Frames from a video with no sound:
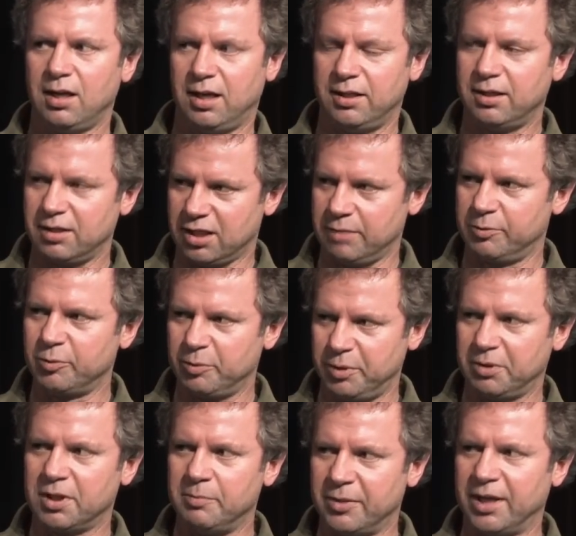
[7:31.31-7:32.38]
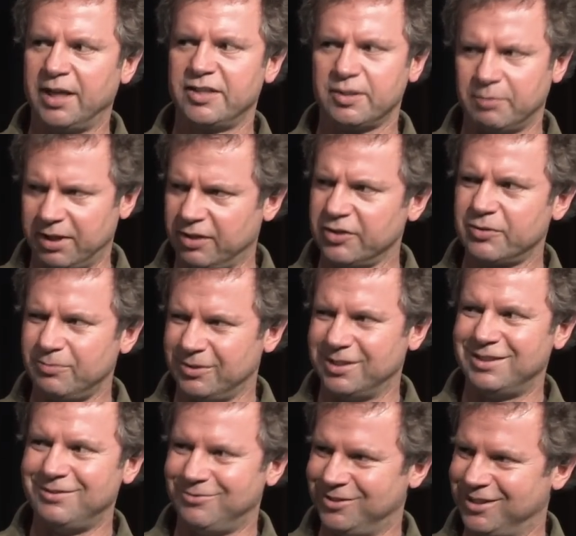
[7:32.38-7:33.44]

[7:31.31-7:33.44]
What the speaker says: And then a couple more people come by and someone else would